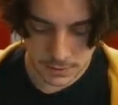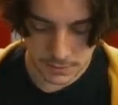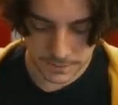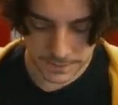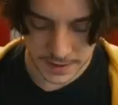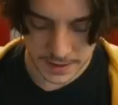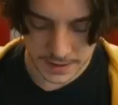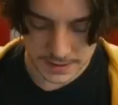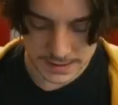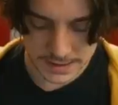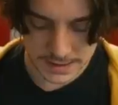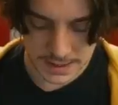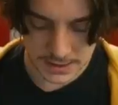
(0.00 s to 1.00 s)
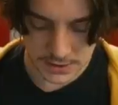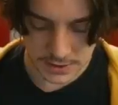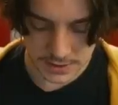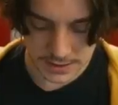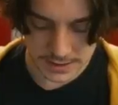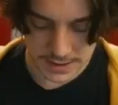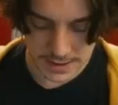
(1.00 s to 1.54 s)
Scott Centric.
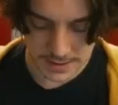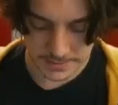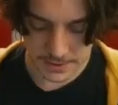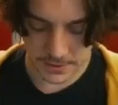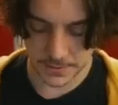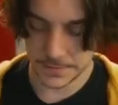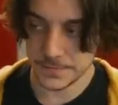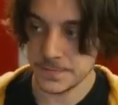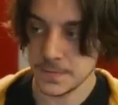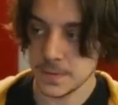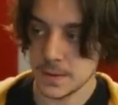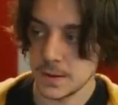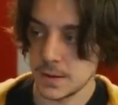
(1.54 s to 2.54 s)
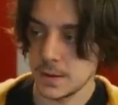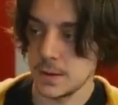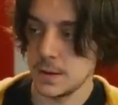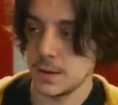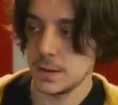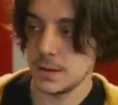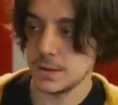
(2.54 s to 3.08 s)
Damn, dude.
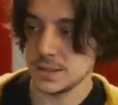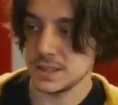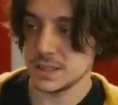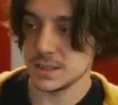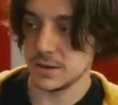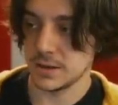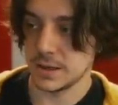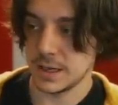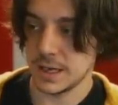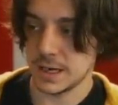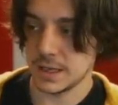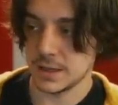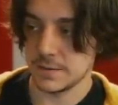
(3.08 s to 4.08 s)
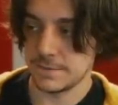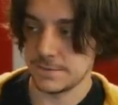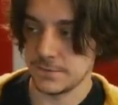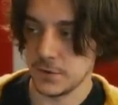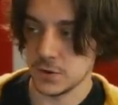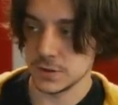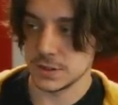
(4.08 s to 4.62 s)
Just looking at it, the
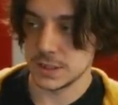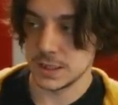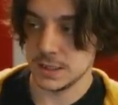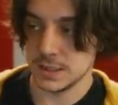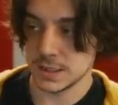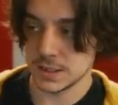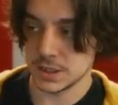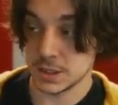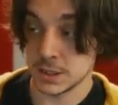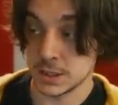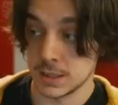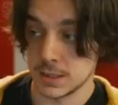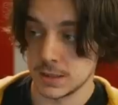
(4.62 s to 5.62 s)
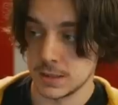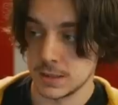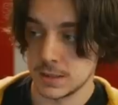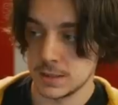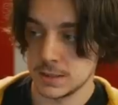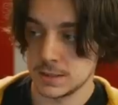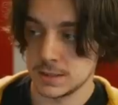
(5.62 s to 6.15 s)
first edition
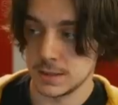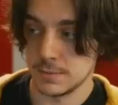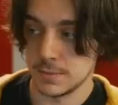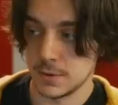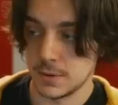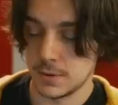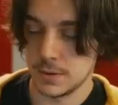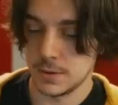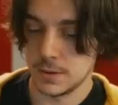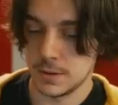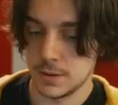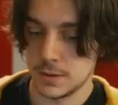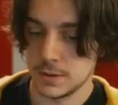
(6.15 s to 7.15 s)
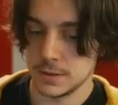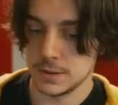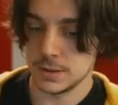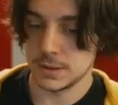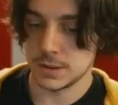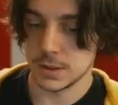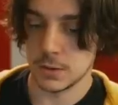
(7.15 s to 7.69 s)
symbol.
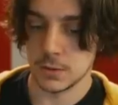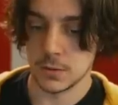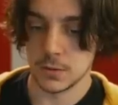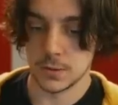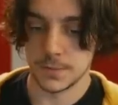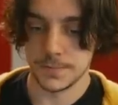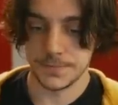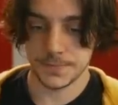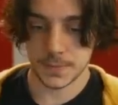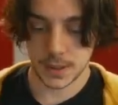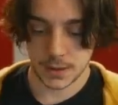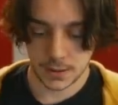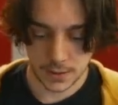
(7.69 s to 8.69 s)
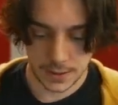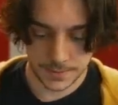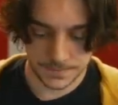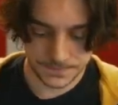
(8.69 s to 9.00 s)
So cool. All right.